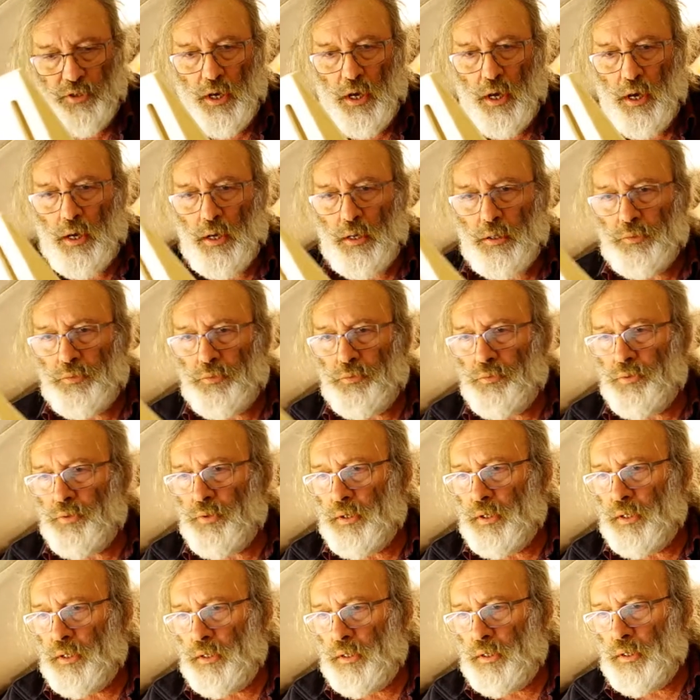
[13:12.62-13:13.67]
done
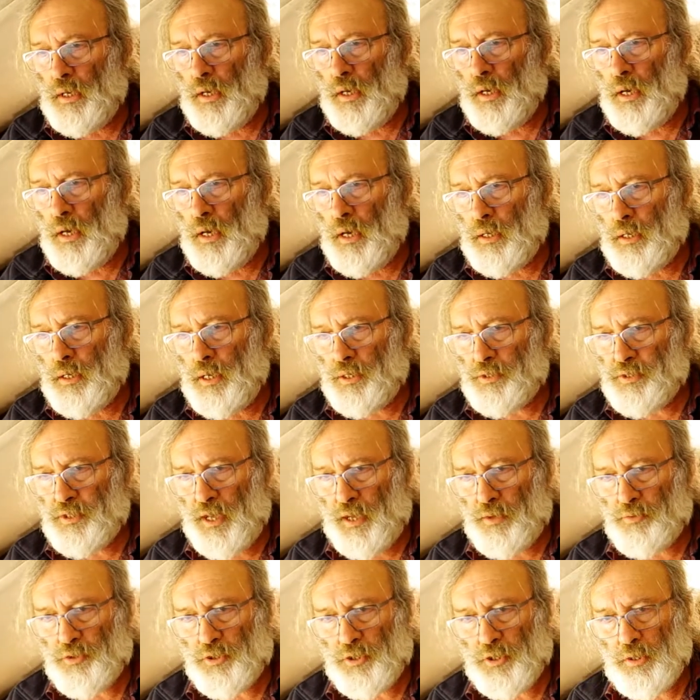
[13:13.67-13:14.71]
the
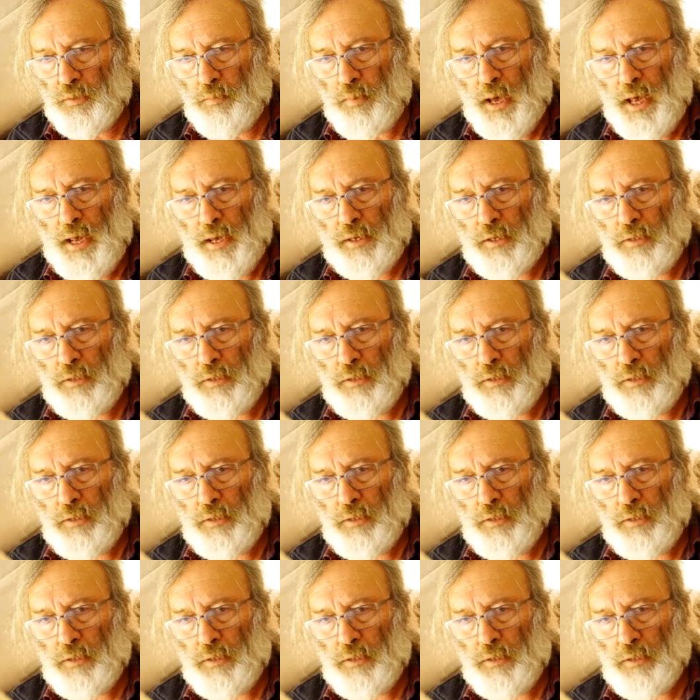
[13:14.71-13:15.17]
cutouts at the back